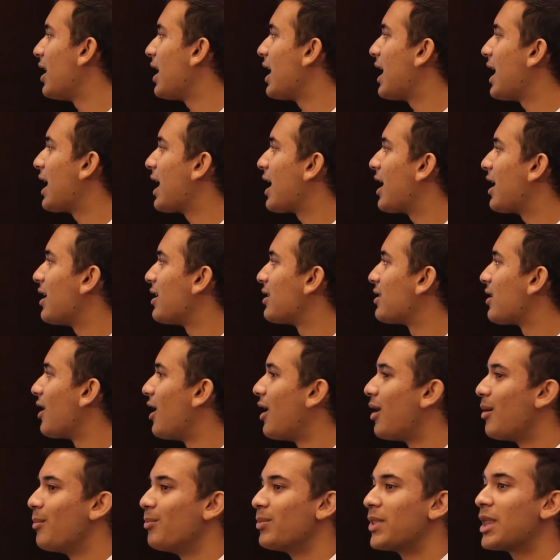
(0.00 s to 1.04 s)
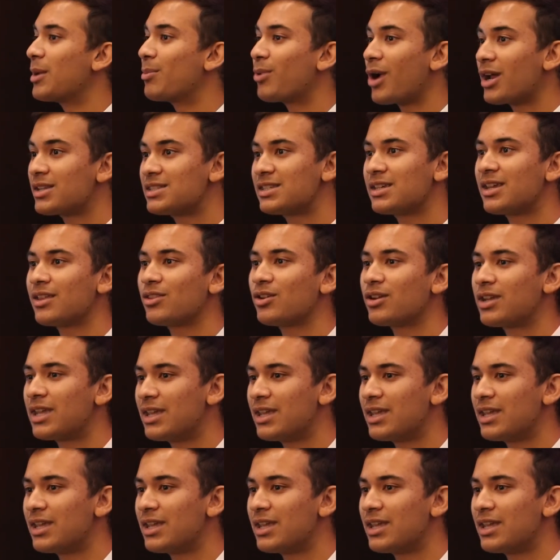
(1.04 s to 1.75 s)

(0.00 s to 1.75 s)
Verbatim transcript: And um, they brought together